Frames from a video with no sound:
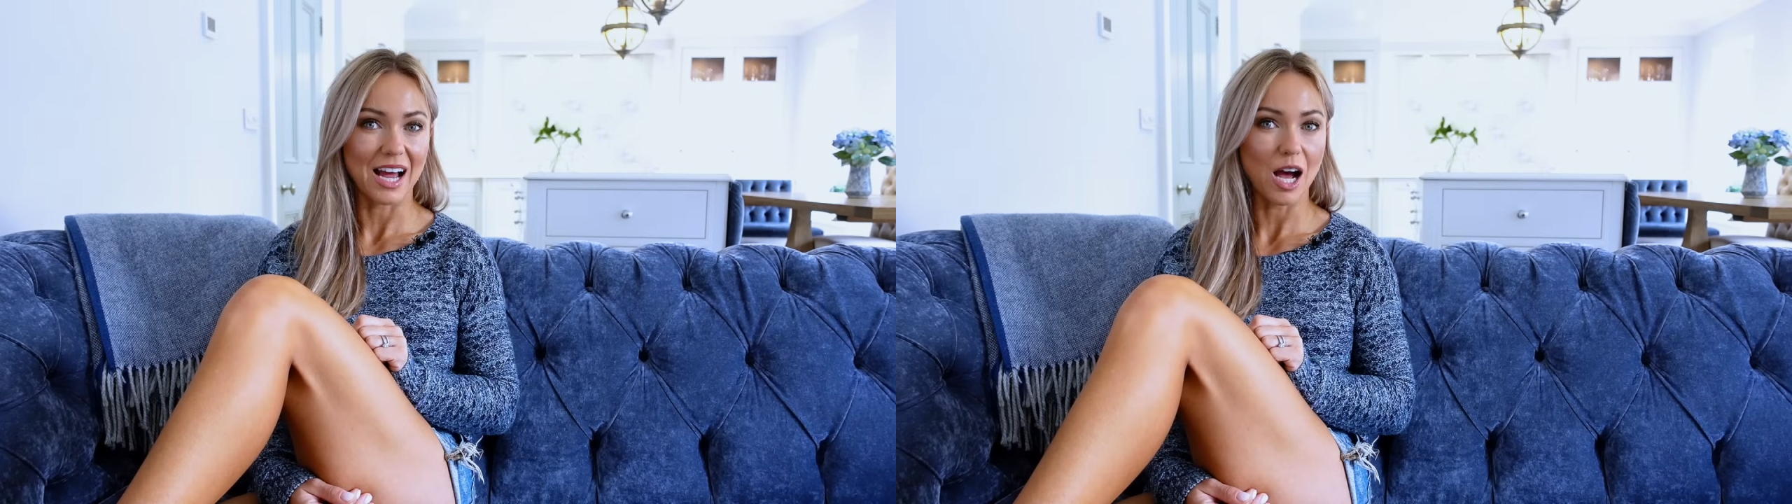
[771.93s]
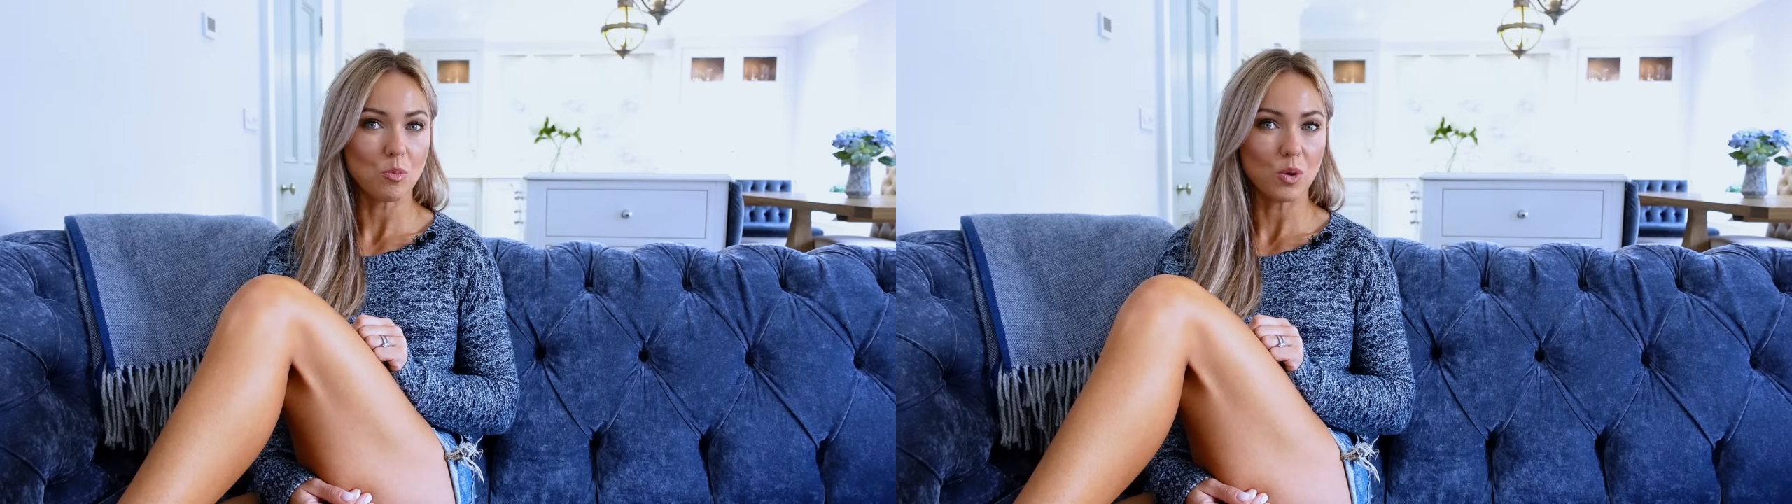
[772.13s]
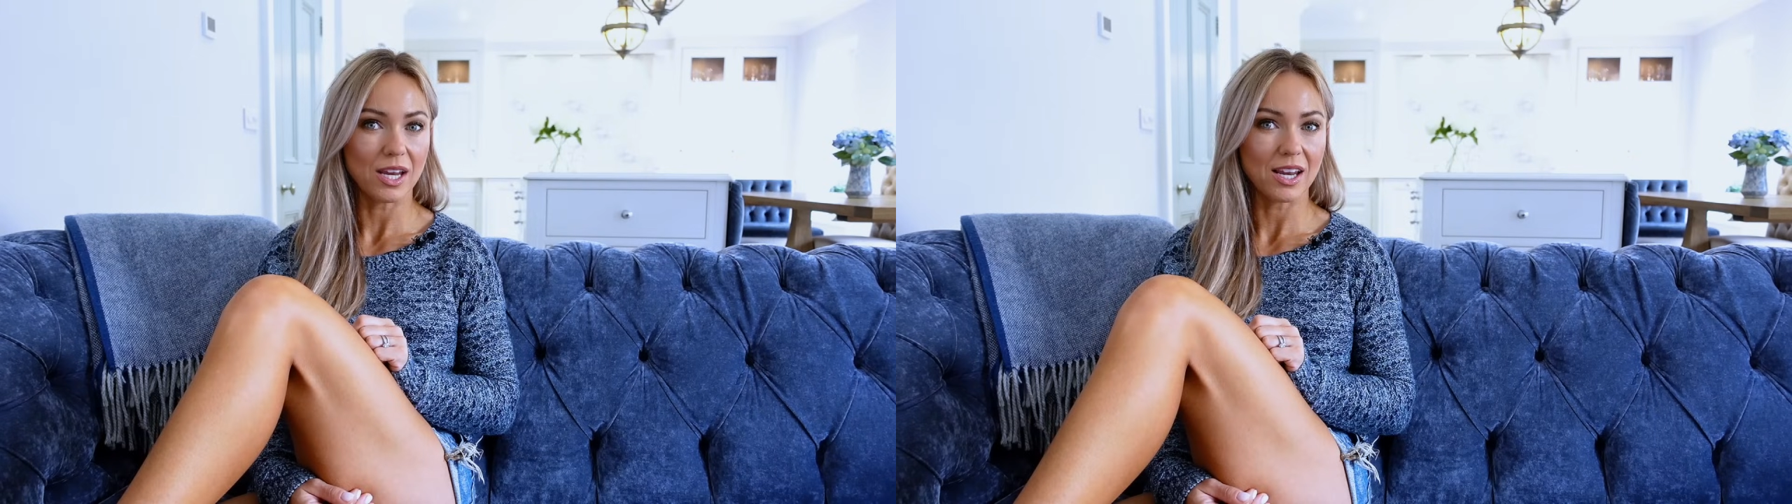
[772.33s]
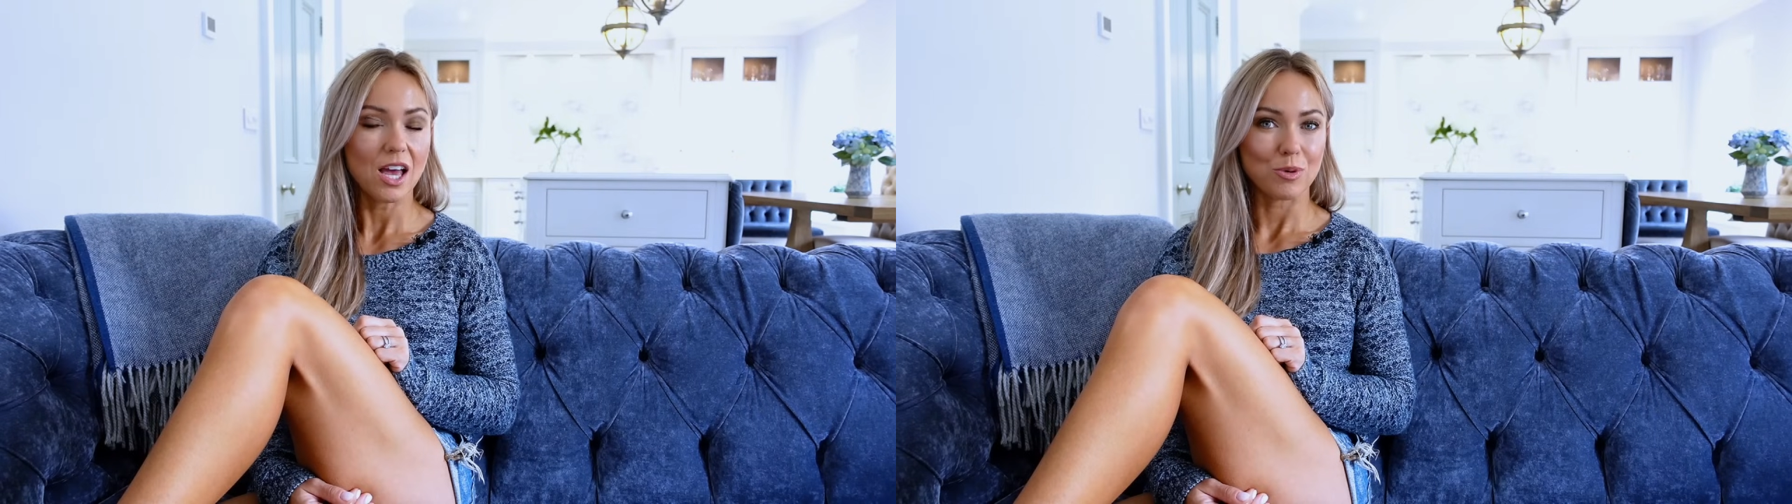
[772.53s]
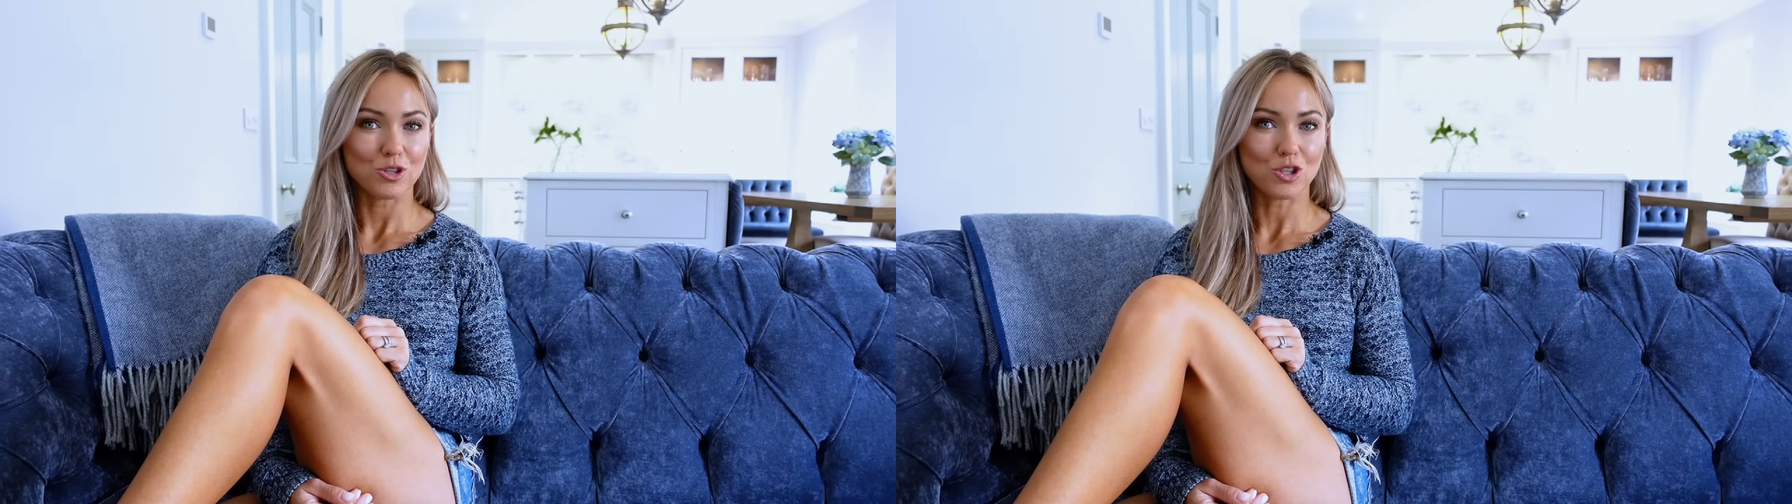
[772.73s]
ab wheel,
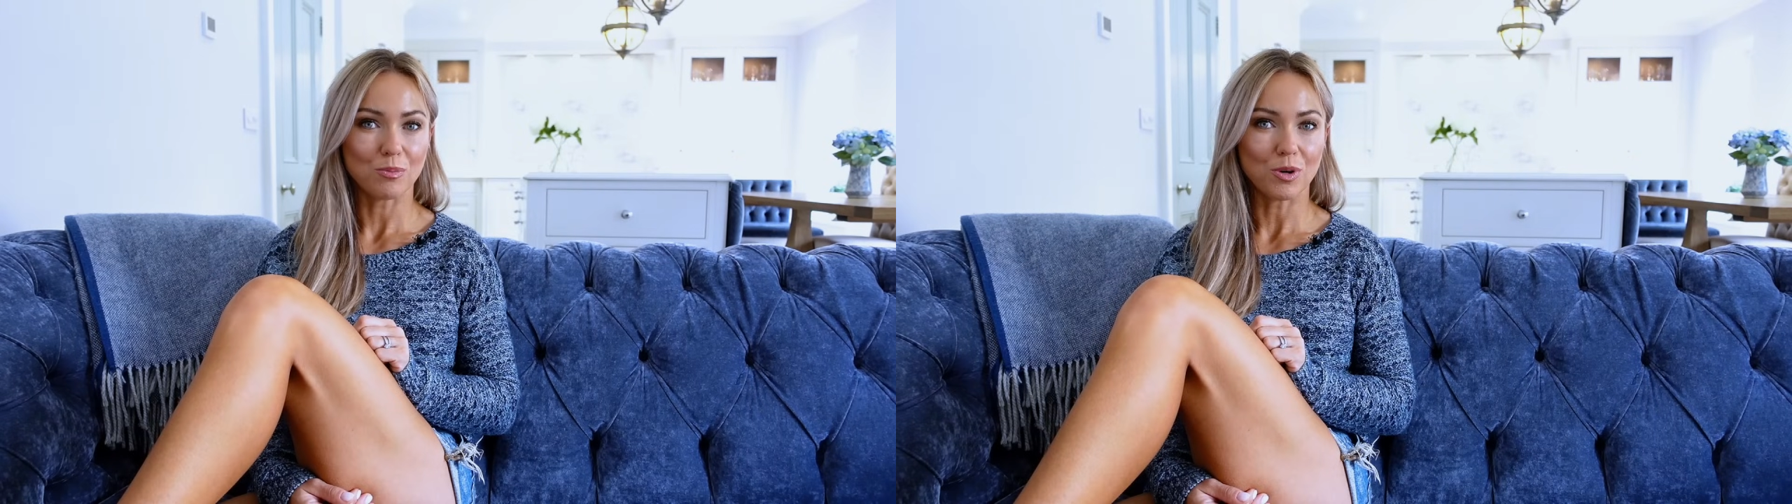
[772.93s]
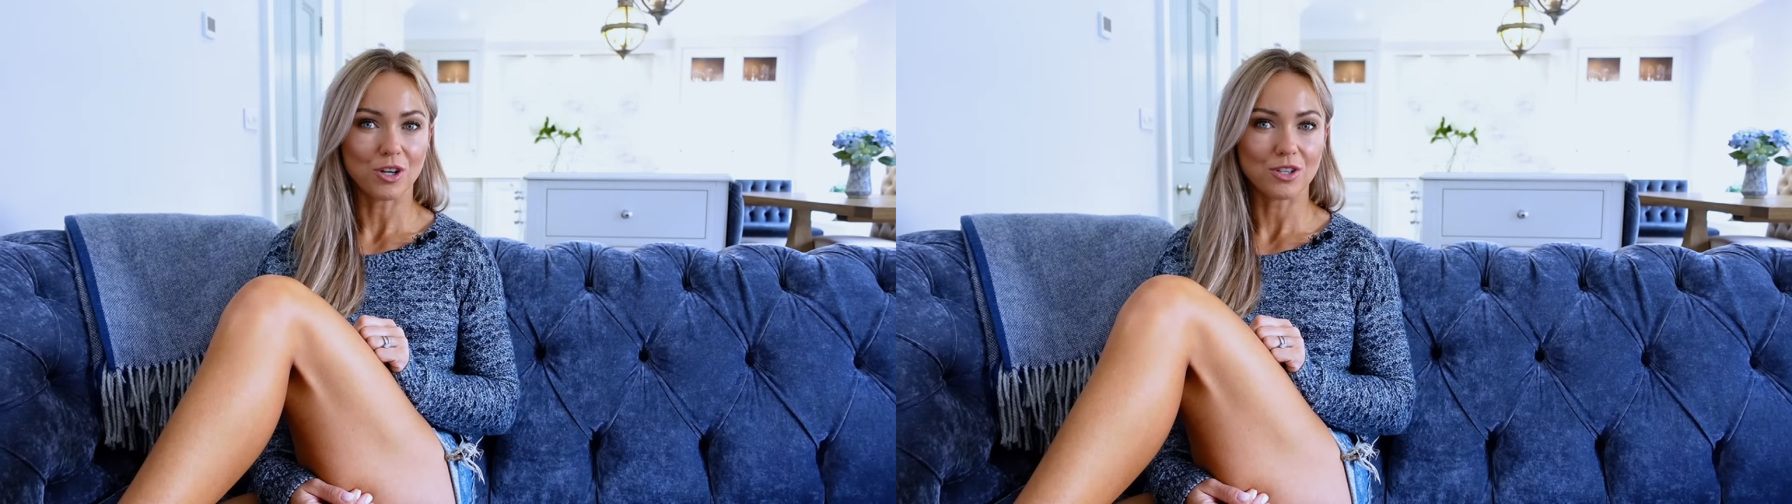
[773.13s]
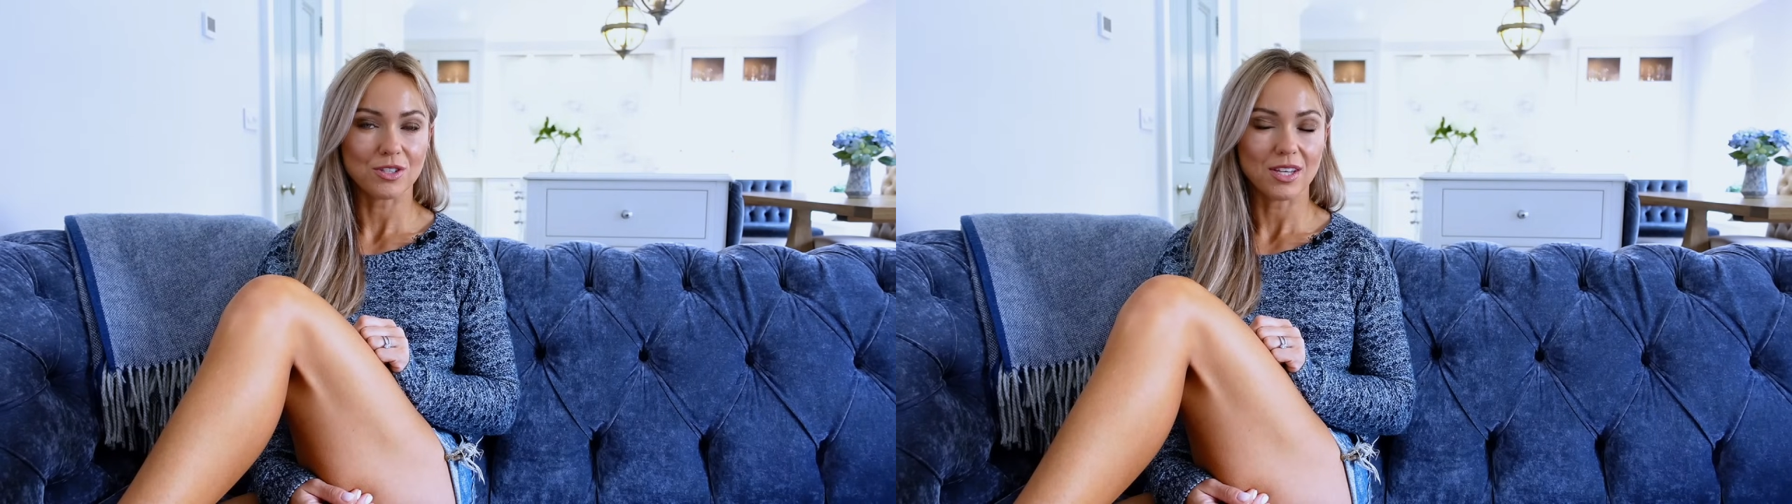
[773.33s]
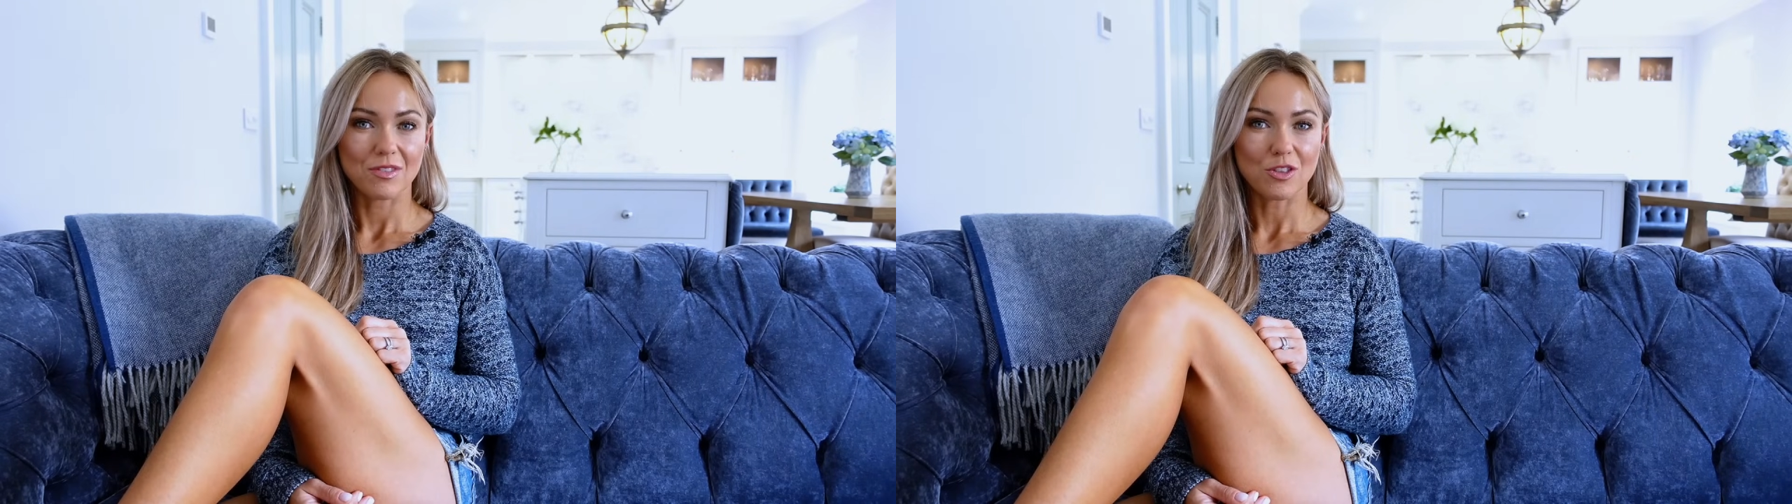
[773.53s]
push-up bars.